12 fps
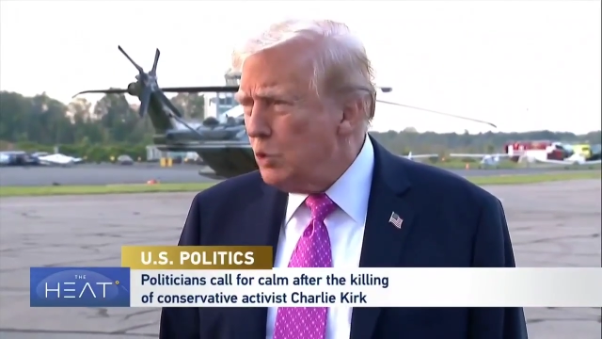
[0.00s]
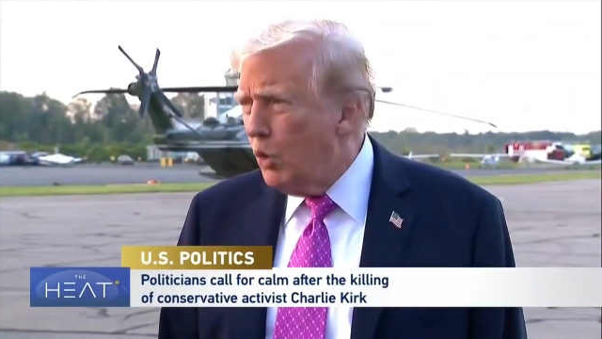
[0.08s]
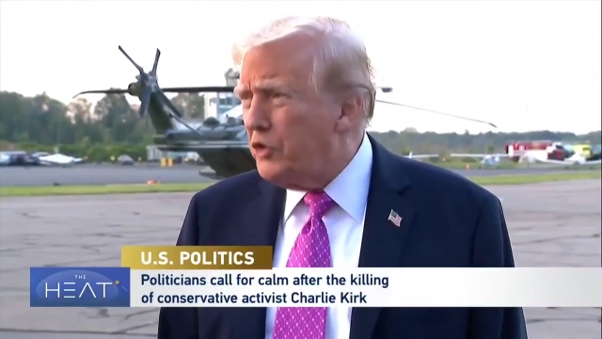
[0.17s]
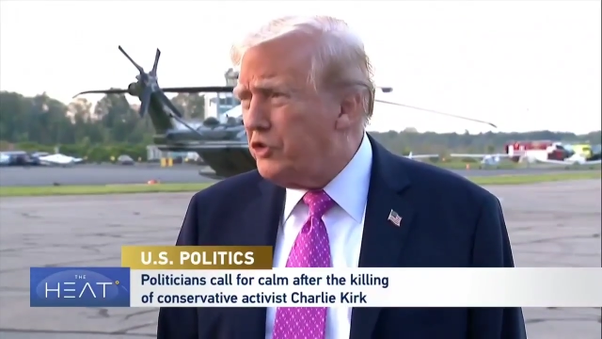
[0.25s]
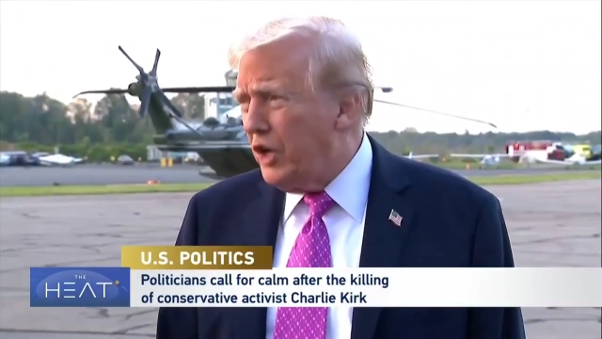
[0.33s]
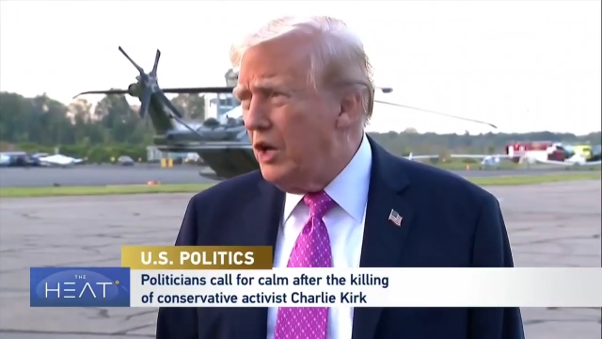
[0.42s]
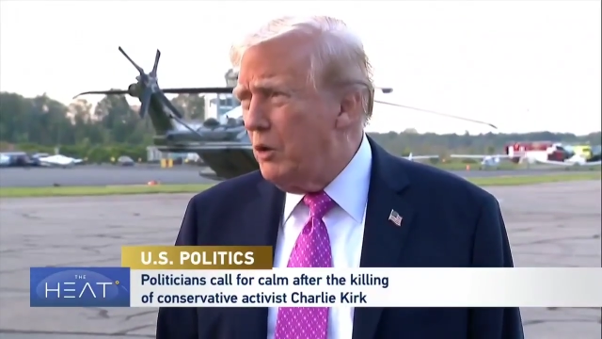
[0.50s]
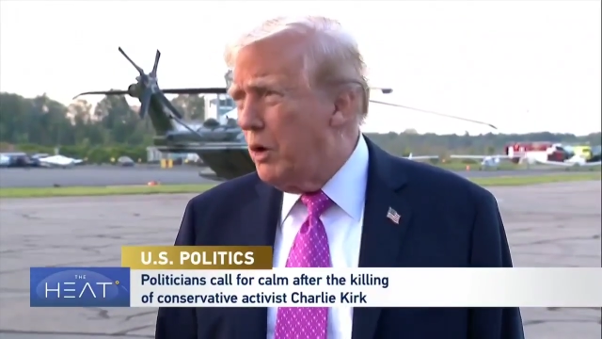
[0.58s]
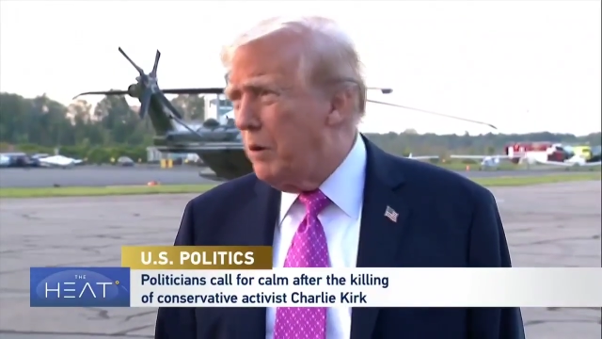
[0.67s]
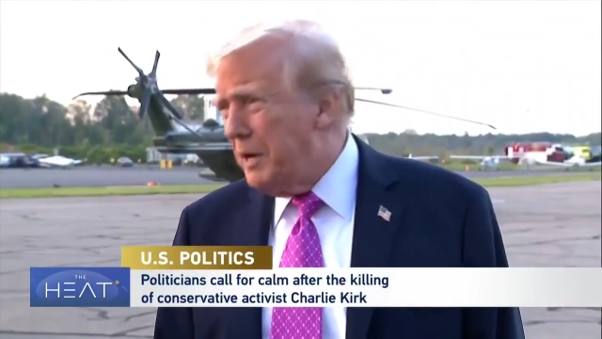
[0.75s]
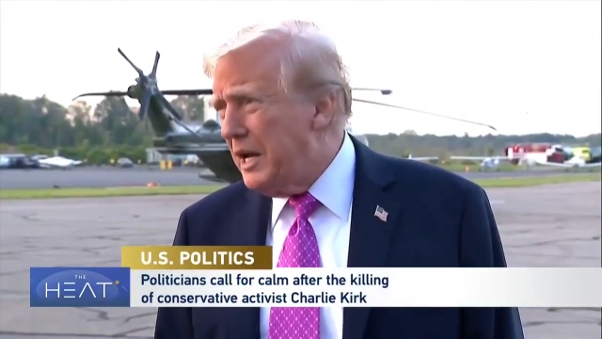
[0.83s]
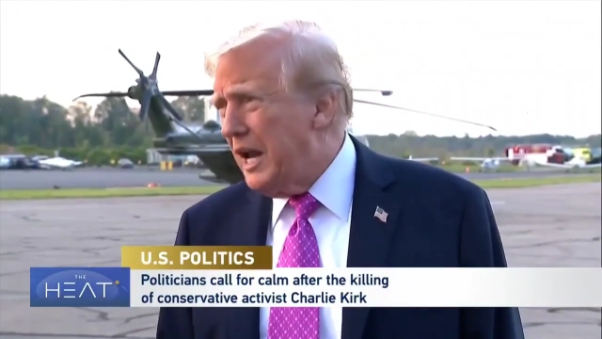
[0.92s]
We'll see. We'll
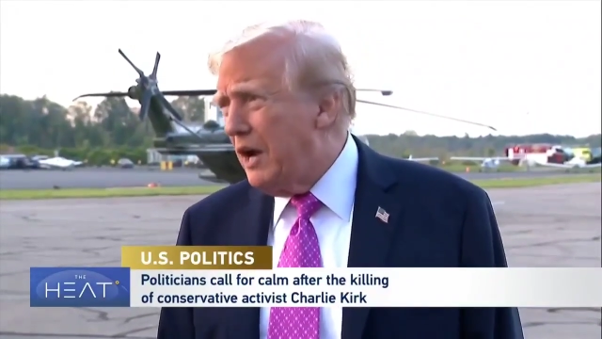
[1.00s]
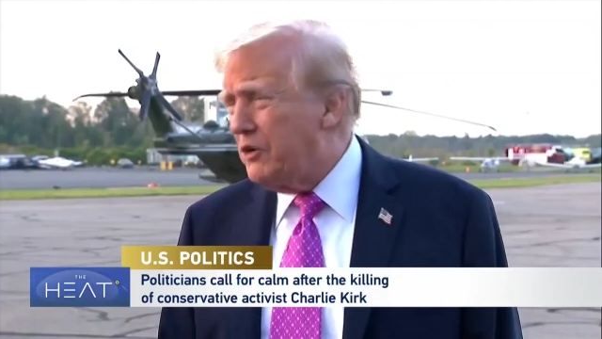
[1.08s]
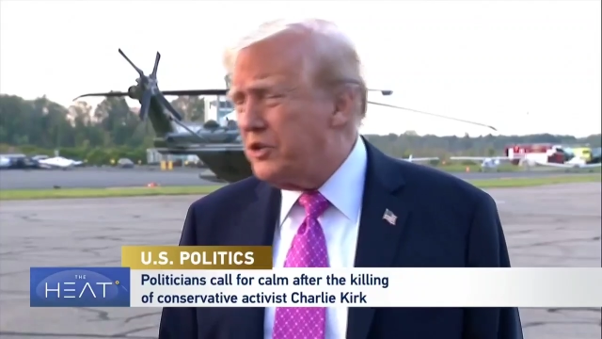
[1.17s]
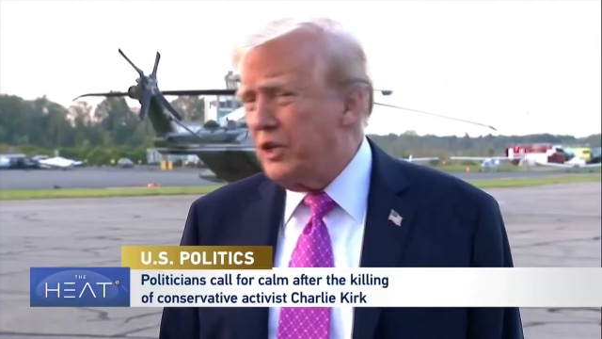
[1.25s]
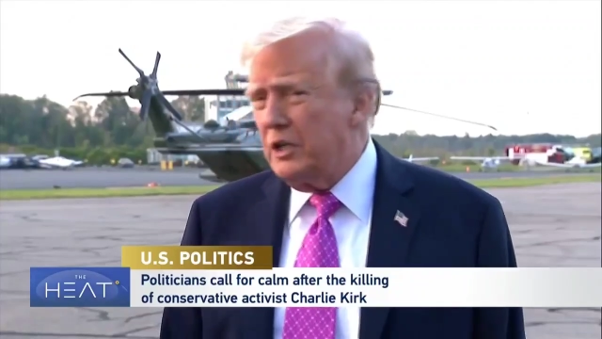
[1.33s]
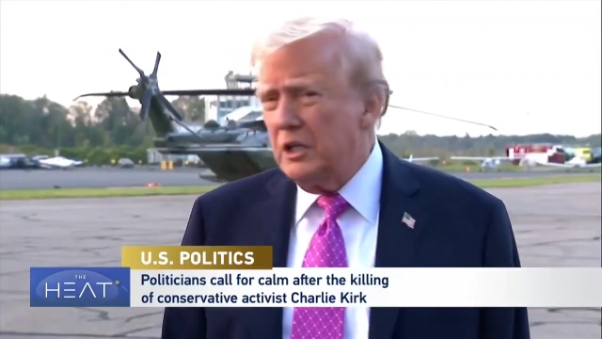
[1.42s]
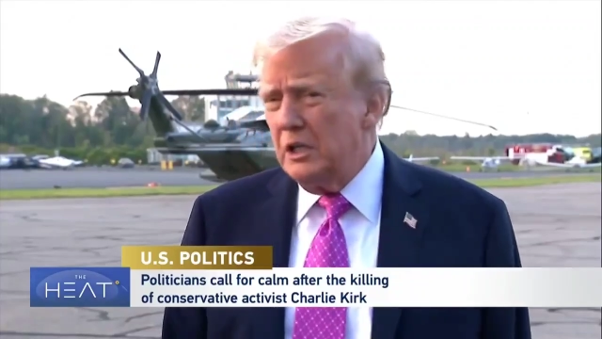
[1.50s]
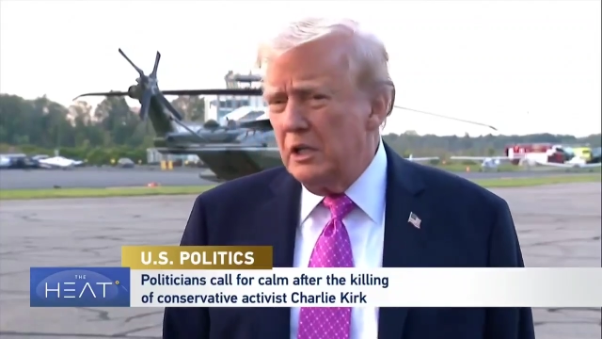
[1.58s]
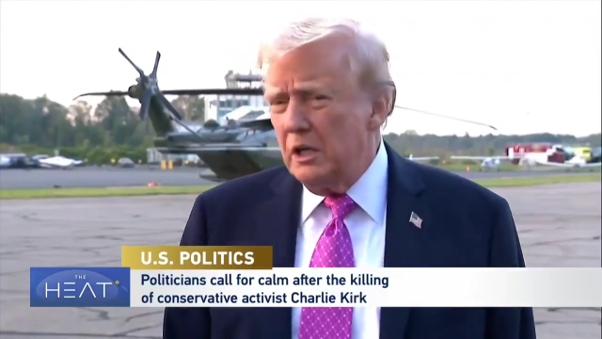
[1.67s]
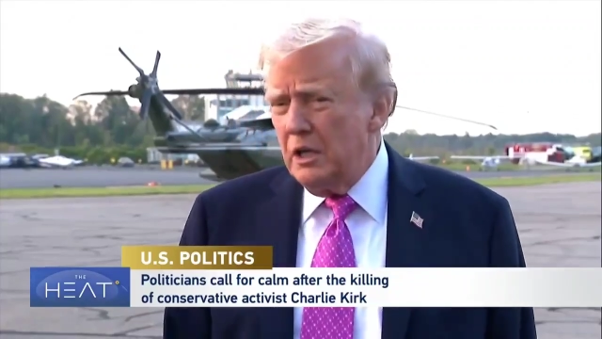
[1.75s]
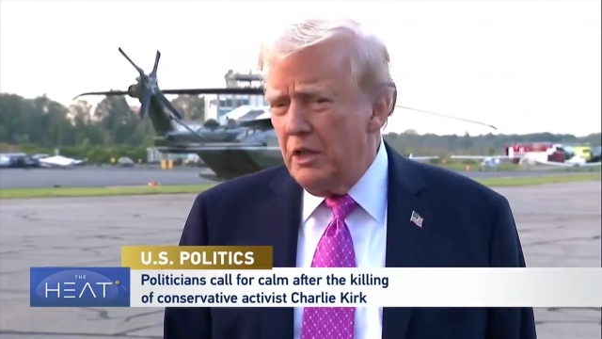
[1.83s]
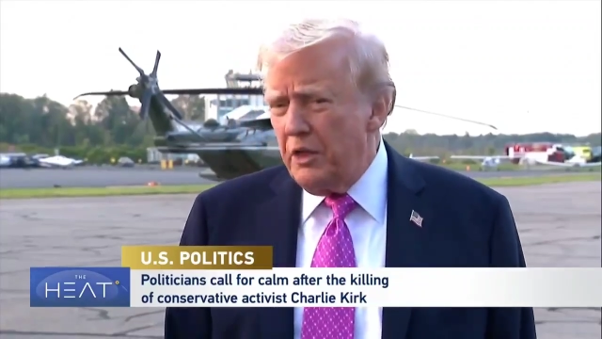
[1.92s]
be announcing.
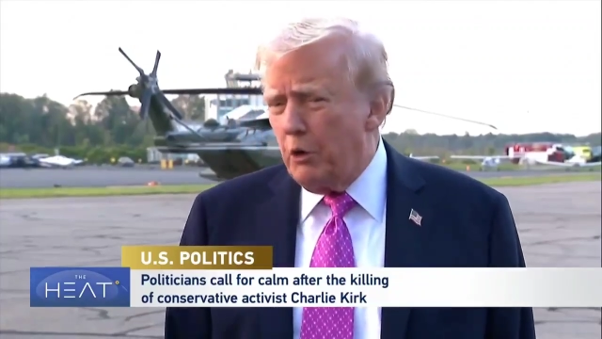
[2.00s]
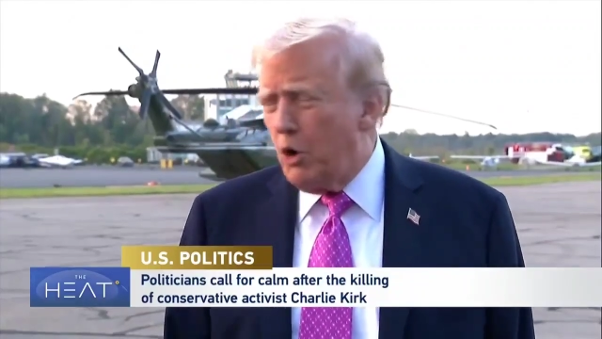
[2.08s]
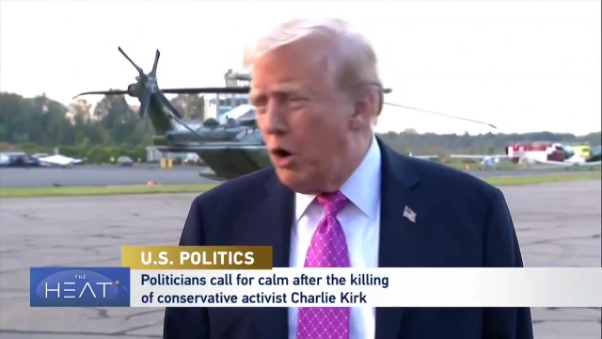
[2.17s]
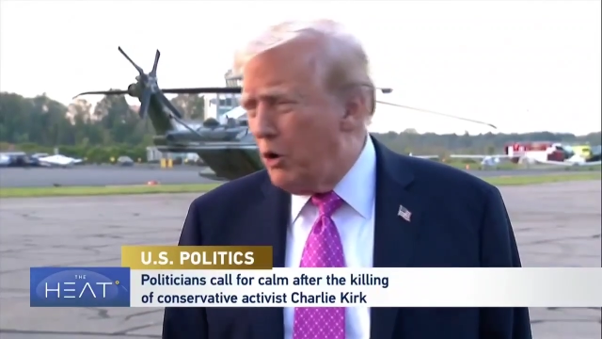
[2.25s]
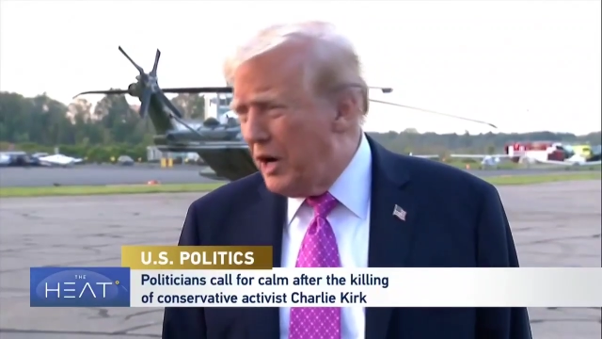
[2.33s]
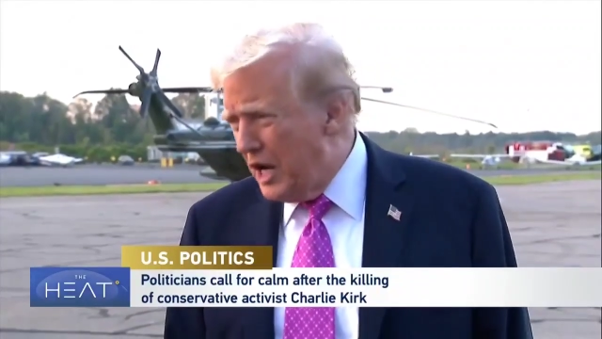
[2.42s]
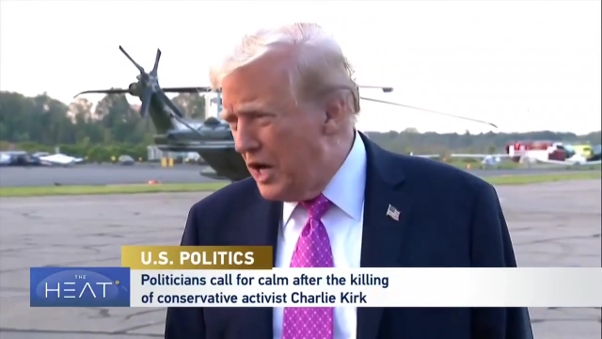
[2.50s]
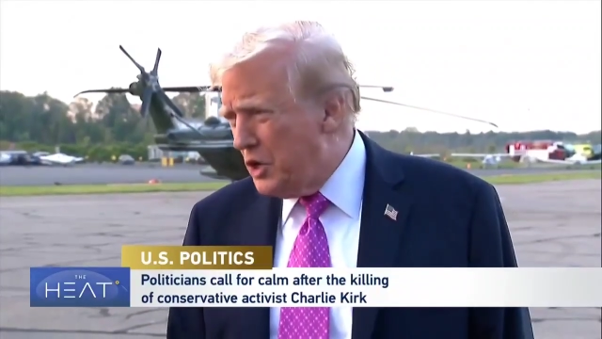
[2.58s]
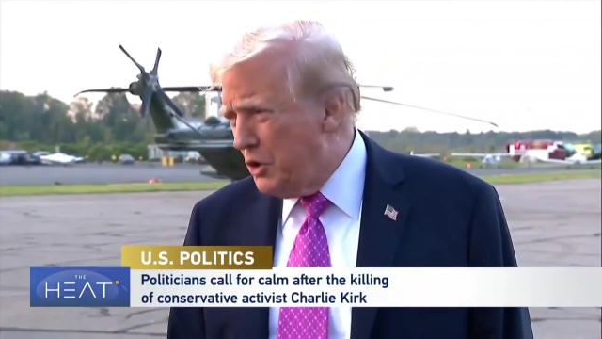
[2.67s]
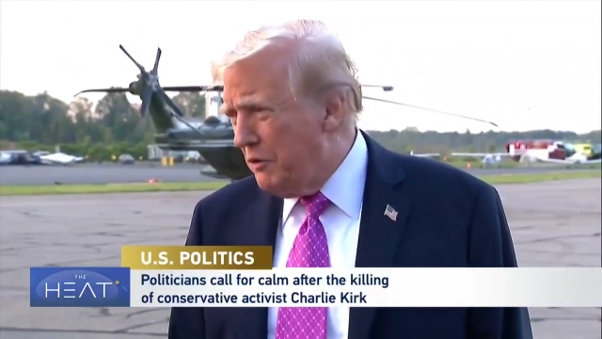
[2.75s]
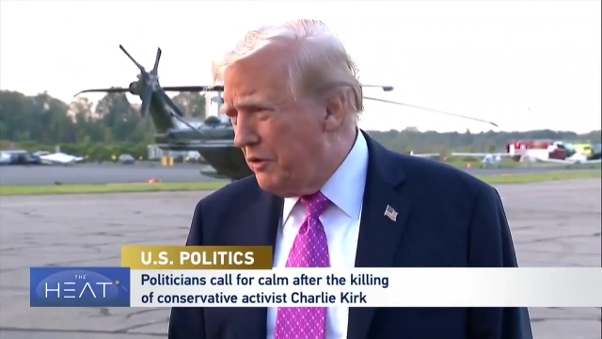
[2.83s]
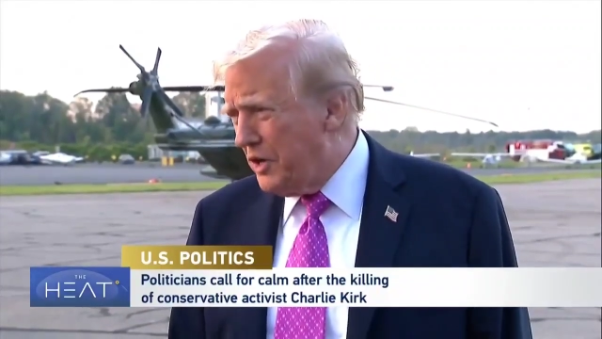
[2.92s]
They're already
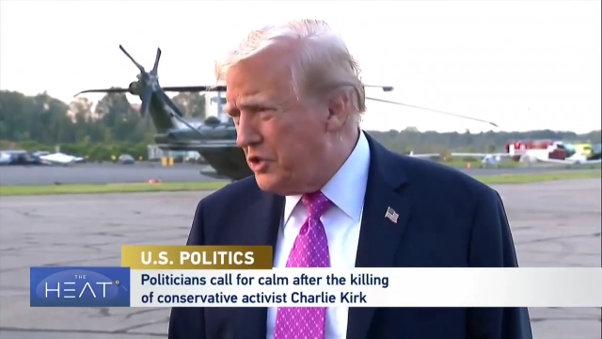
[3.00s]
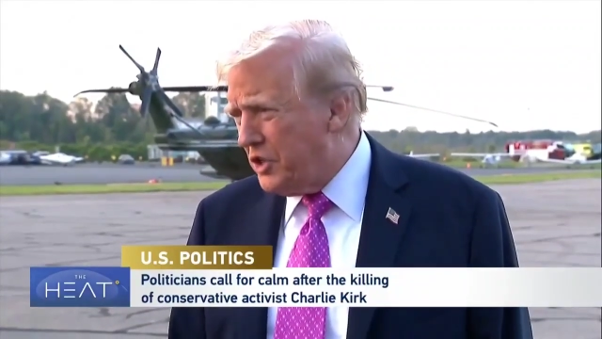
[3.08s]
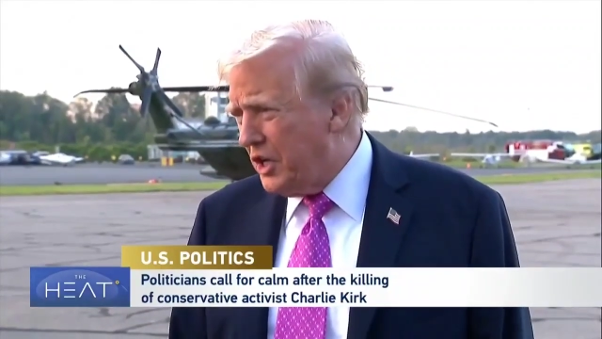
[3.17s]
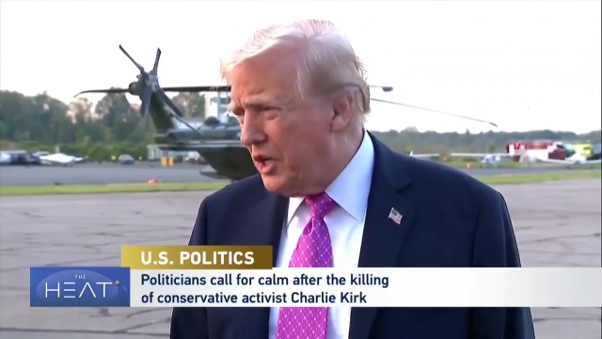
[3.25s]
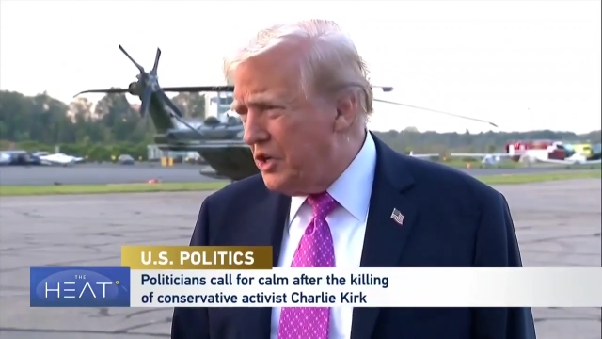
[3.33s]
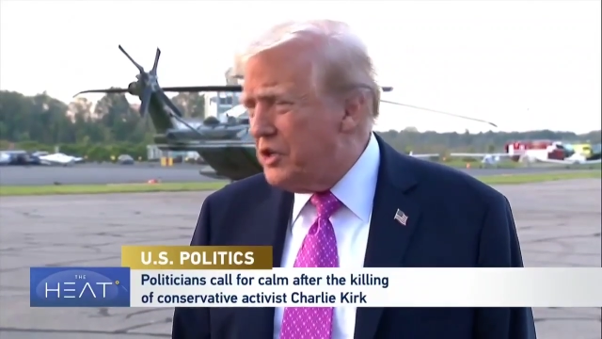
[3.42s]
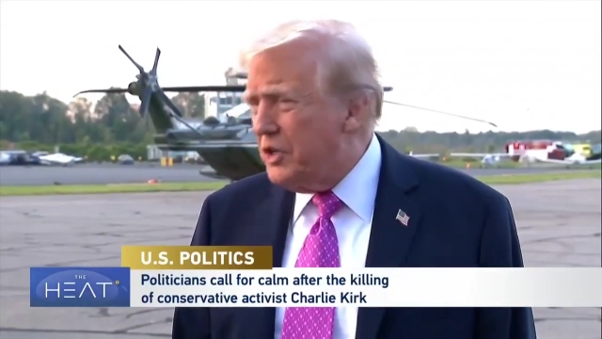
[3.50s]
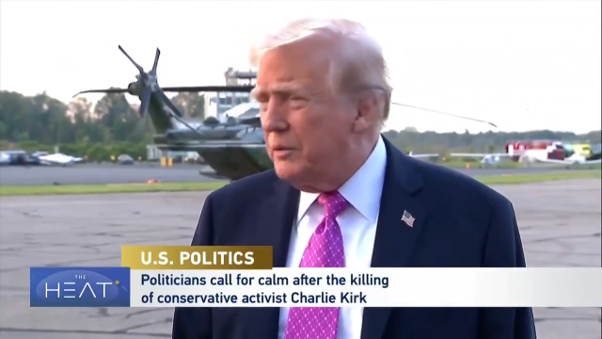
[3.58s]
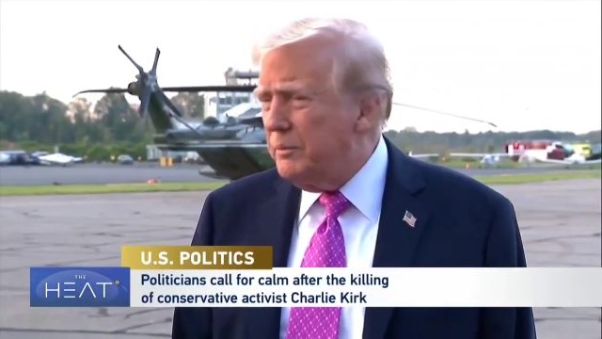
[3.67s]
under investigation.